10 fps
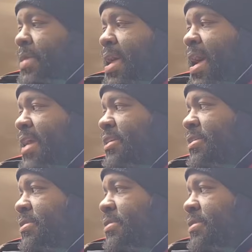
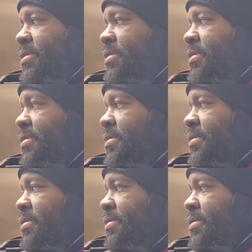actions and
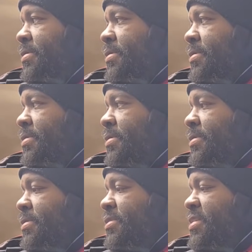
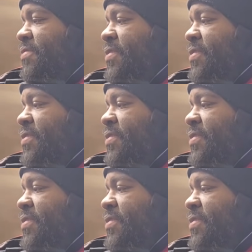stuff